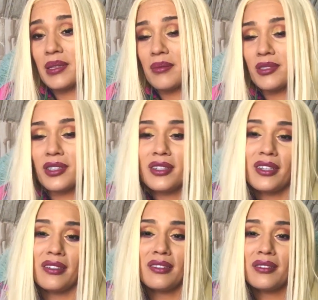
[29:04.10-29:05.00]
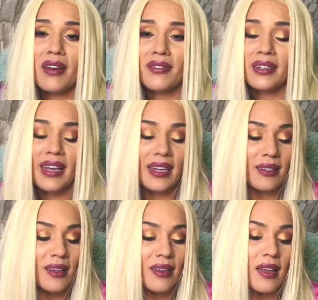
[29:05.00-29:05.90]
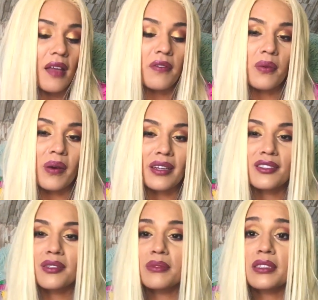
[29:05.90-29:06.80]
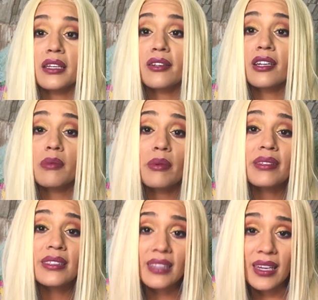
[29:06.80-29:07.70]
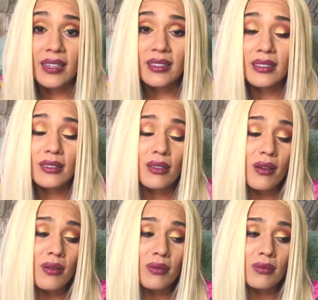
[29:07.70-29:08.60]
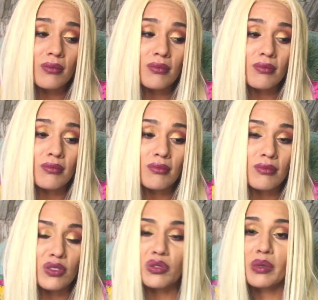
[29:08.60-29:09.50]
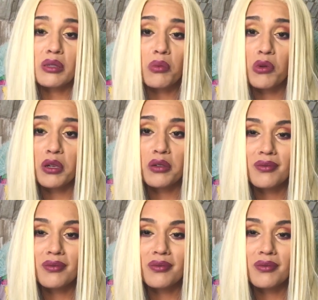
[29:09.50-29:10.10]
I'm sure you could. You definitely can. If you wanted to. I'm just saying you're not going to be able to see it. So, you have to wait till morning.